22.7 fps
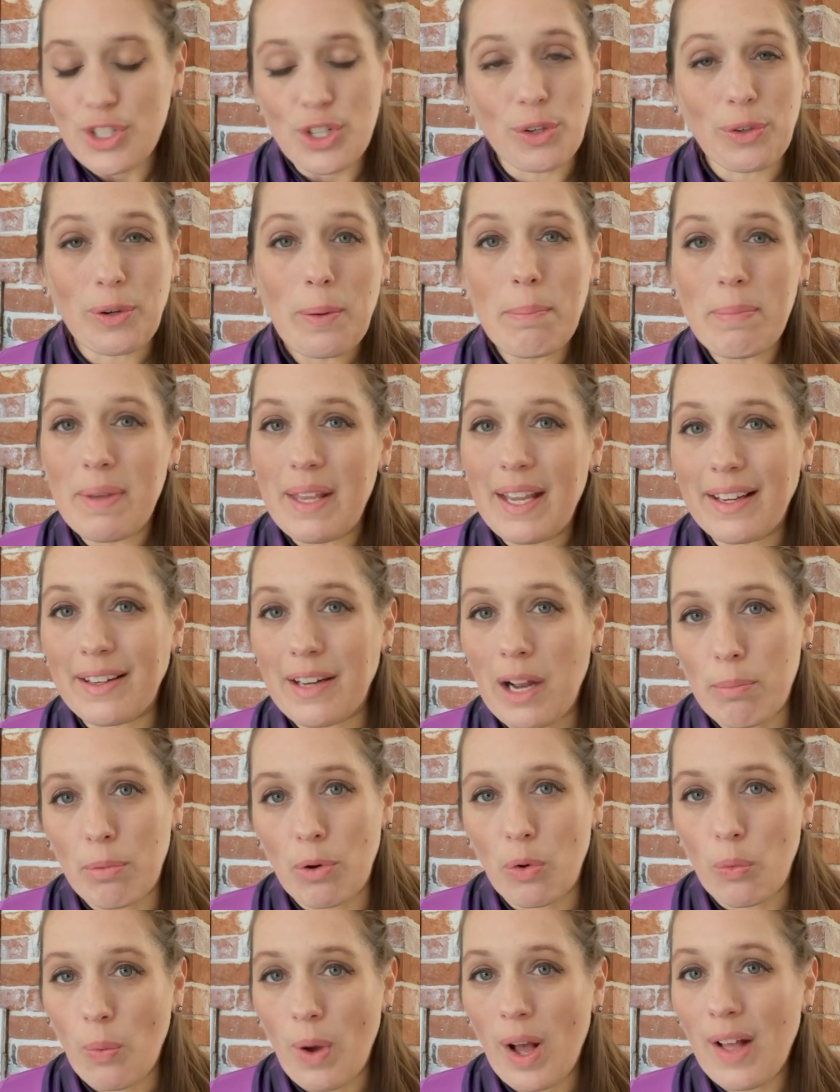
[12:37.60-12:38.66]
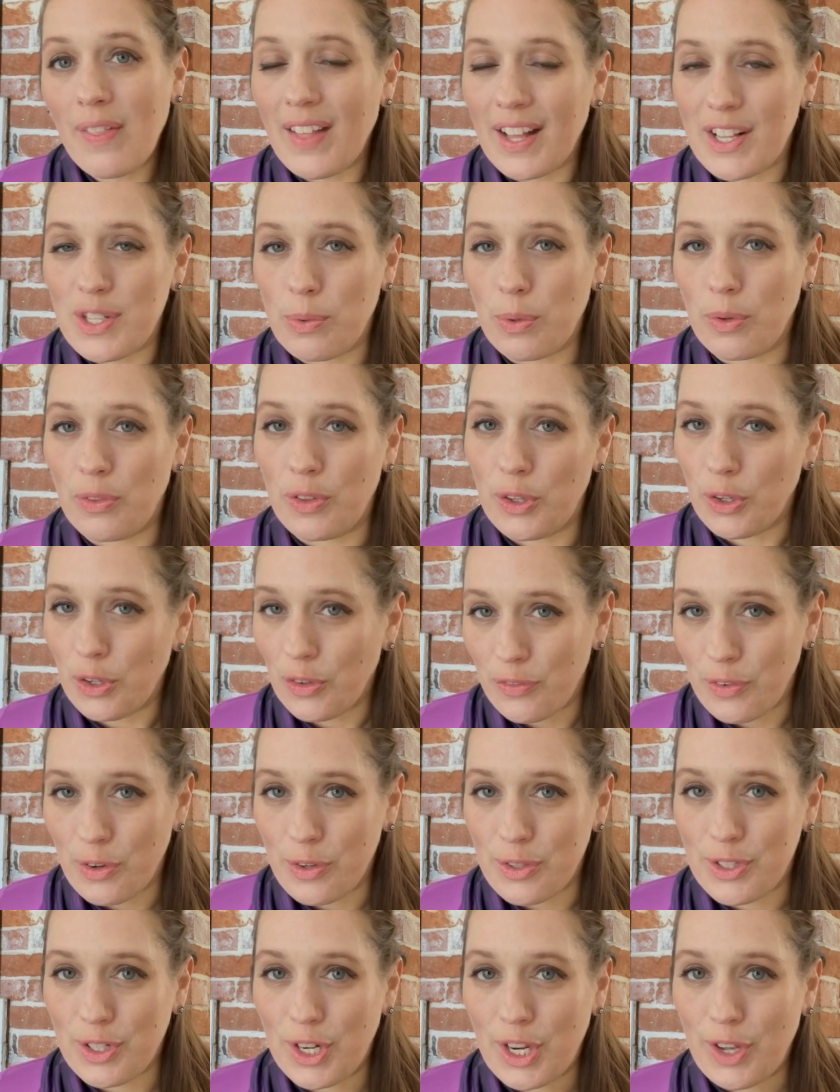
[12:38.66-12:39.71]
Durham being number one, that's where the
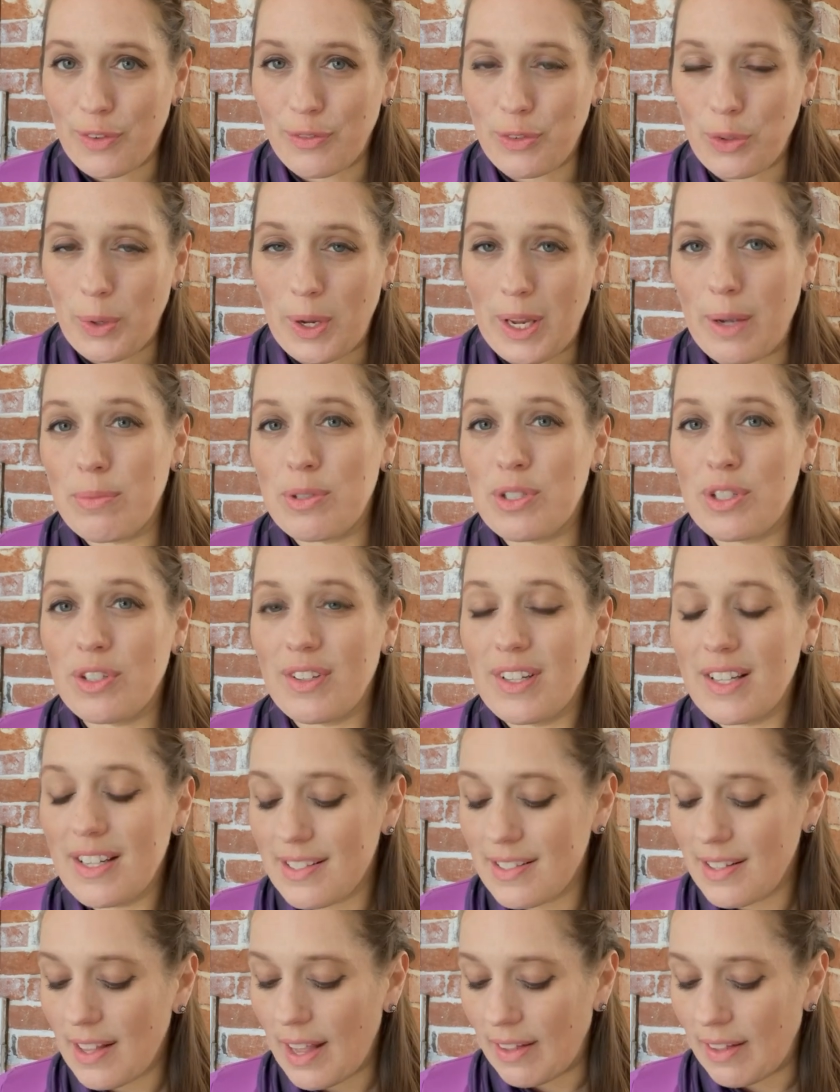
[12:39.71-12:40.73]
University of New Hampshire is,